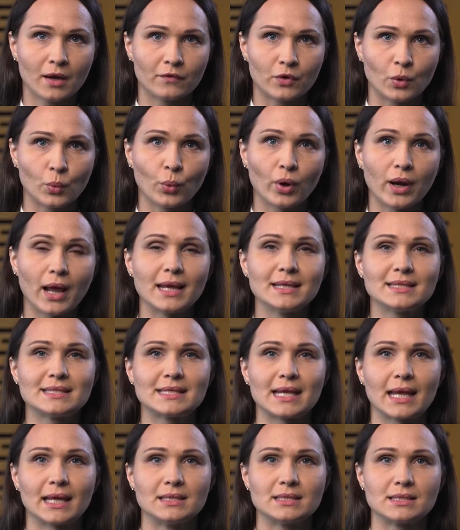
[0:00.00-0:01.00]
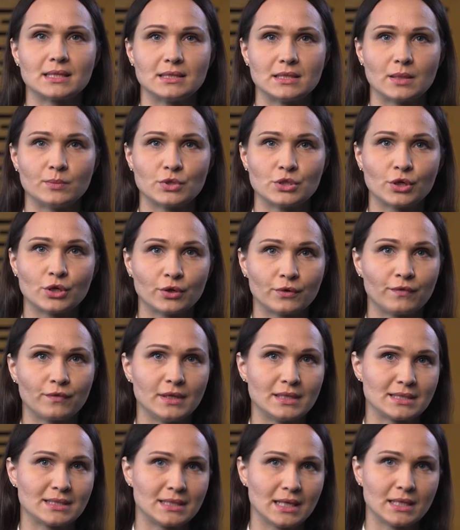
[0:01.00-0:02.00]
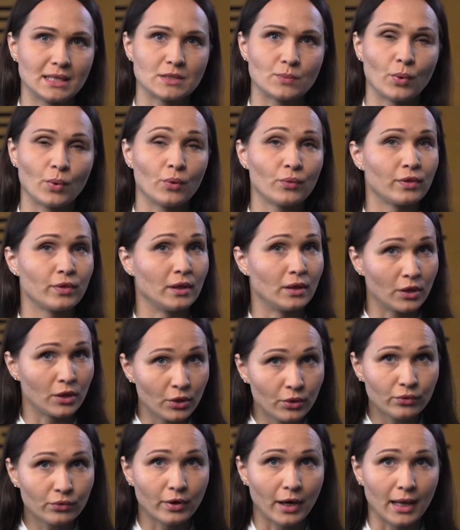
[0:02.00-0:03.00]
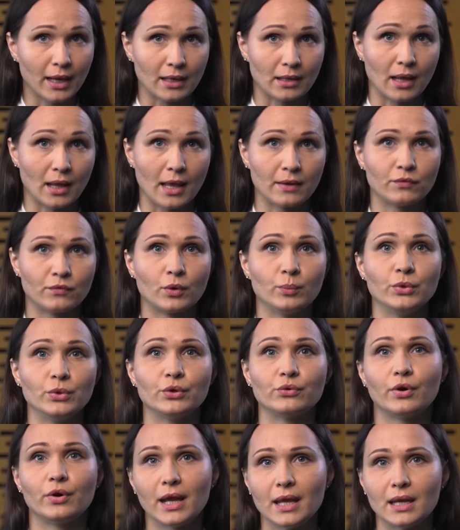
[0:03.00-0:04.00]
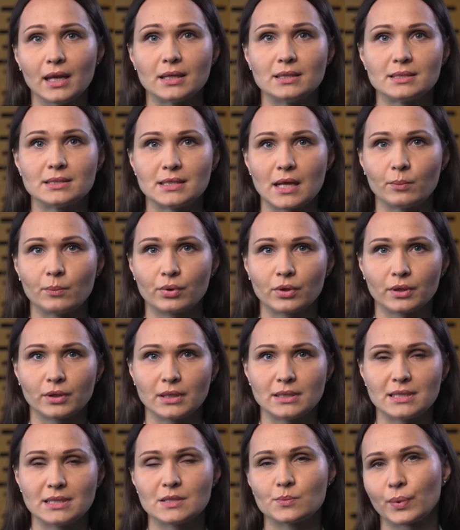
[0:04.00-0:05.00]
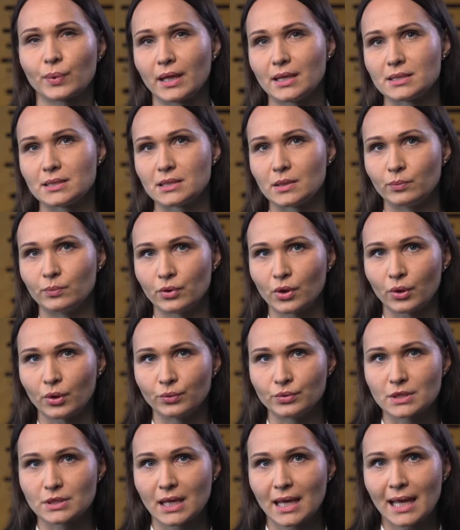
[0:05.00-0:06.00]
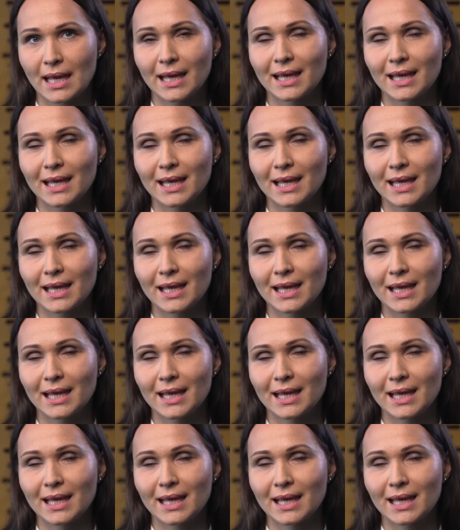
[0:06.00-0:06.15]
From what I sense and observe these days both in Ukraine and from Ukrainians temporarily displaced abroad,